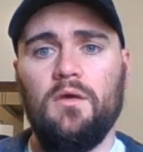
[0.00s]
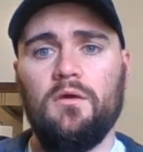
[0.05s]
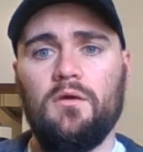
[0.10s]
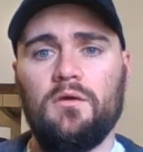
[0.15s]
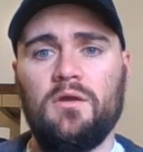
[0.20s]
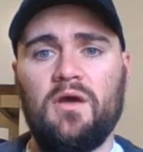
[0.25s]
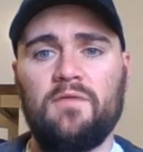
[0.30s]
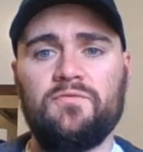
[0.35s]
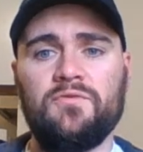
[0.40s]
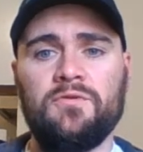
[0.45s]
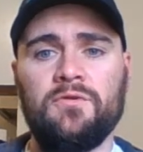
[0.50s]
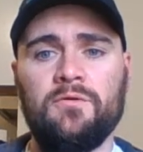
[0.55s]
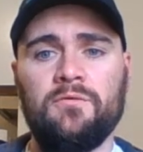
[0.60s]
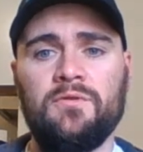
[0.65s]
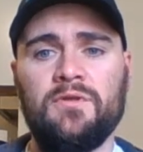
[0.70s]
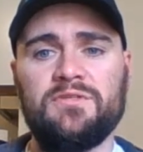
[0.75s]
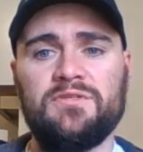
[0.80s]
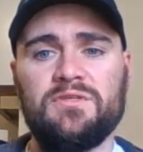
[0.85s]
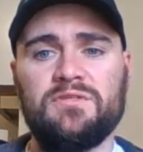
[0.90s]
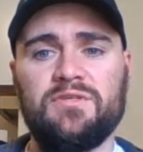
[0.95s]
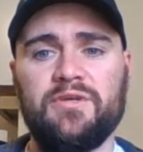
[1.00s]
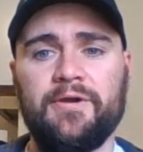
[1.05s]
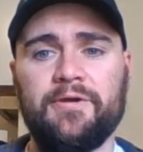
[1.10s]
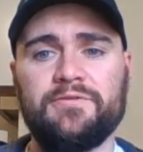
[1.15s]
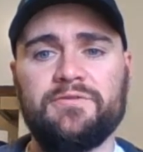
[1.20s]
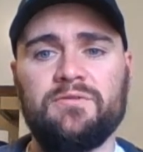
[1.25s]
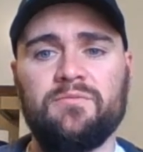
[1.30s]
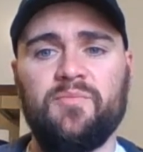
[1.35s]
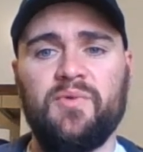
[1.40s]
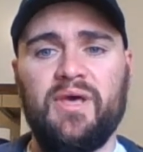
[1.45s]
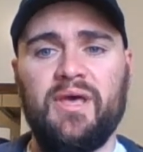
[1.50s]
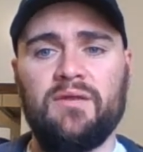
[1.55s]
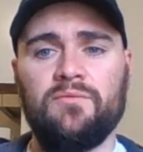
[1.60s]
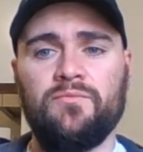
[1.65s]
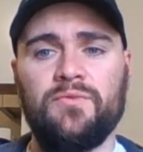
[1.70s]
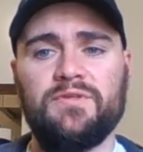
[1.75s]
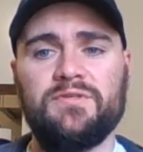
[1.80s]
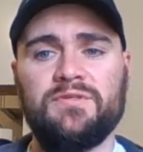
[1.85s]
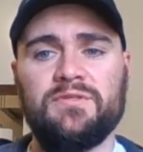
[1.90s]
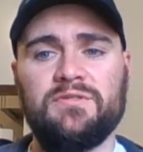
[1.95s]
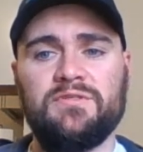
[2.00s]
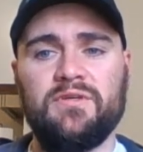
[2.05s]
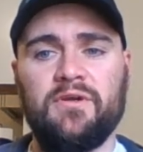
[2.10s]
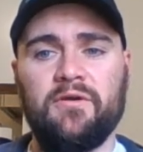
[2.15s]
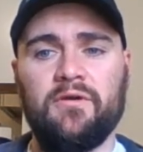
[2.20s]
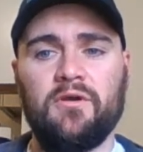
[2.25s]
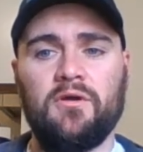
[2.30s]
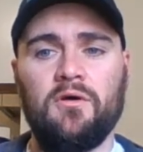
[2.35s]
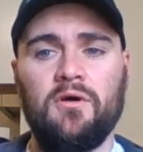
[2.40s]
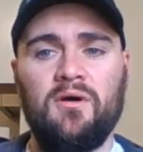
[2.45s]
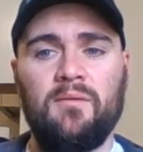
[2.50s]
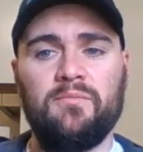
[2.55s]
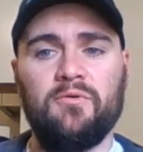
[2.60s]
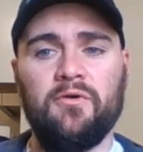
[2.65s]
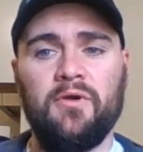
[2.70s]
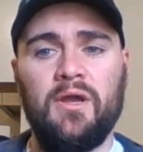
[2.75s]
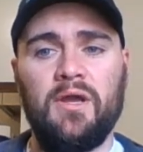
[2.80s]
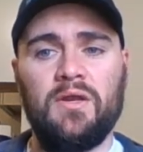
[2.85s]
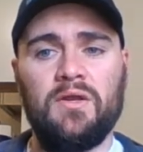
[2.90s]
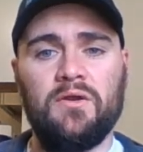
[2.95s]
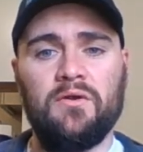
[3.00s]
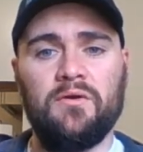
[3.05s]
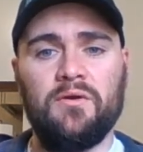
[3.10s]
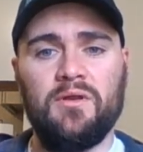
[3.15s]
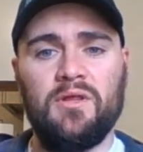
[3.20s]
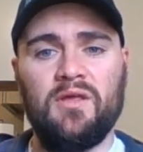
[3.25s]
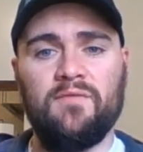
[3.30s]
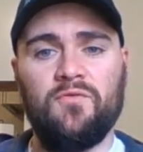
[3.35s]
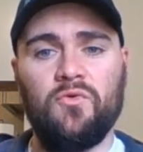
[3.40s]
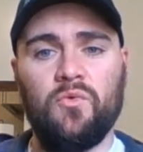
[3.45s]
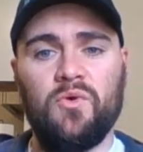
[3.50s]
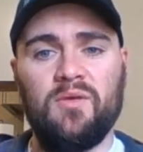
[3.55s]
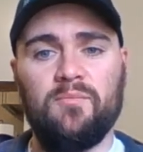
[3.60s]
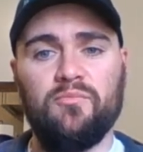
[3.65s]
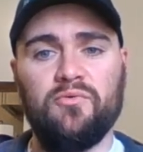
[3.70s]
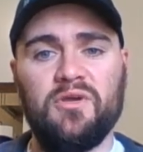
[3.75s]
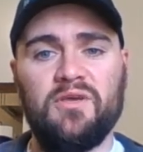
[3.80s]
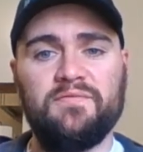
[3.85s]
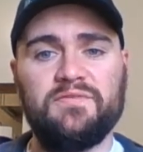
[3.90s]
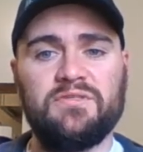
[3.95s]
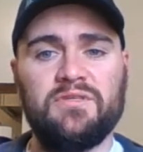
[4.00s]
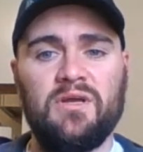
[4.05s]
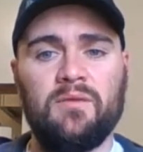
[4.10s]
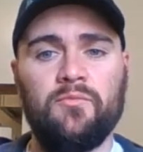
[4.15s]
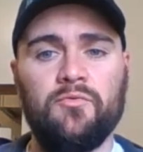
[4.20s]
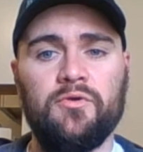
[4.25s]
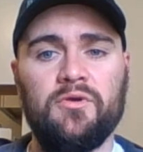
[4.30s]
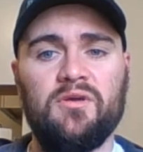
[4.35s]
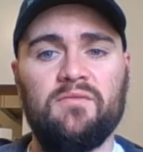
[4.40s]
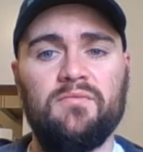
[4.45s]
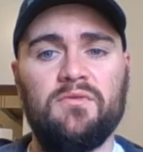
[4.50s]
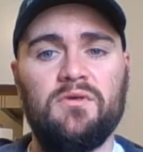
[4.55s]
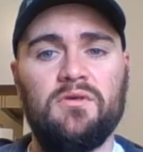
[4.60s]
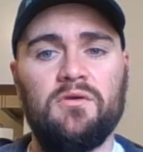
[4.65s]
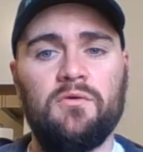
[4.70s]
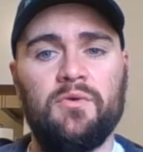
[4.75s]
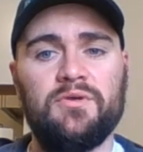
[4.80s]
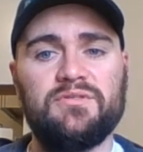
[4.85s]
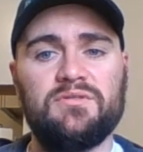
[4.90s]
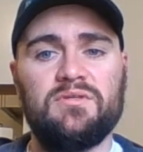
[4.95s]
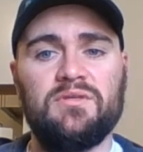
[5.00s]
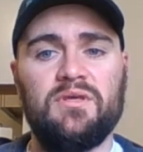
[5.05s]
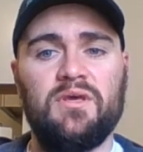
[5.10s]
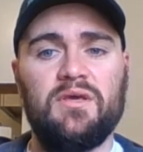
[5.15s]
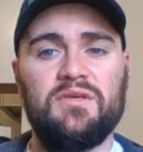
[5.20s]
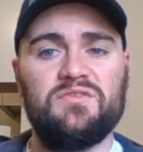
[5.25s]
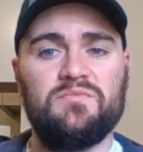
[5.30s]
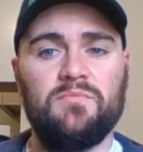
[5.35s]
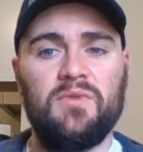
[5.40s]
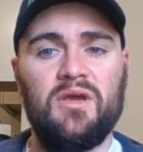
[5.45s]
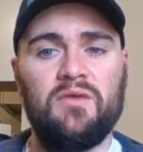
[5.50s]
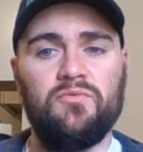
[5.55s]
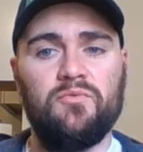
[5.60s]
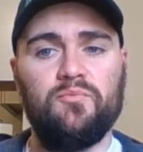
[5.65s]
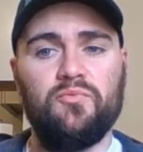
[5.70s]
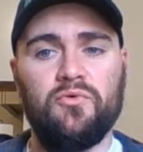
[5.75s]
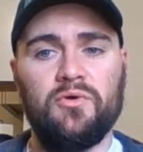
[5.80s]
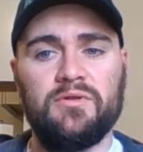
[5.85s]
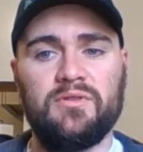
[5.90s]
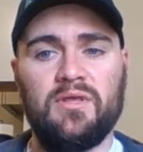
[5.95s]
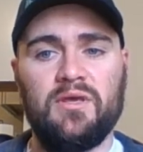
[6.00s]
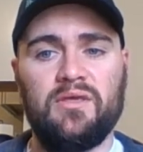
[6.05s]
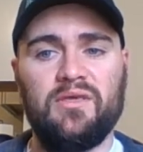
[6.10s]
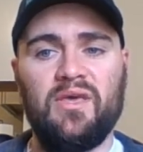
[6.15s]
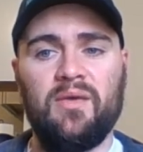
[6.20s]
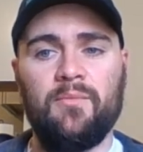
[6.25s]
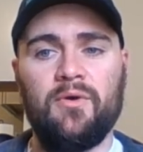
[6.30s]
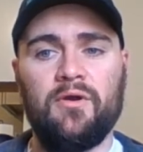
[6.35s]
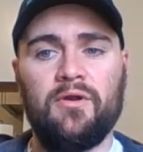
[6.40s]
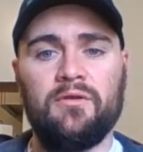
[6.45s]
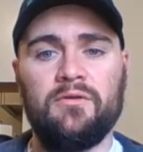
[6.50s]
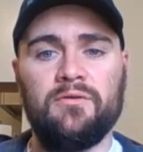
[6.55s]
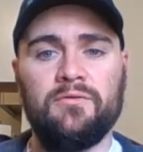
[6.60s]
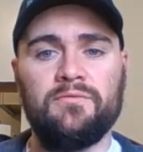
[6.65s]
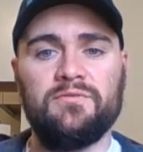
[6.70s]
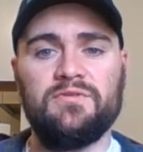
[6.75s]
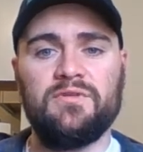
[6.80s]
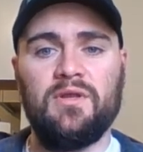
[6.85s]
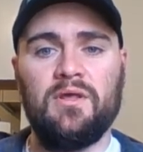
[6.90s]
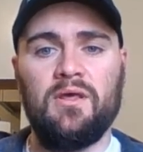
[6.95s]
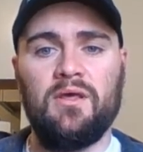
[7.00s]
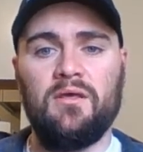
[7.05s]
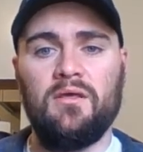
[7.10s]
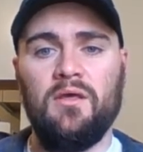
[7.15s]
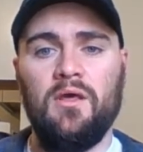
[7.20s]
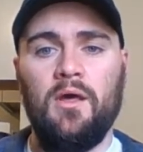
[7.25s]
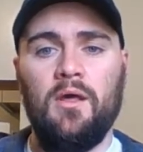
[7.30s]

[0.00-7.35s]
Good afternoon, this is Harrison Patton with Centerra Co-op Grain here to give you a brief summary of the USDA's May report that came out at noon today.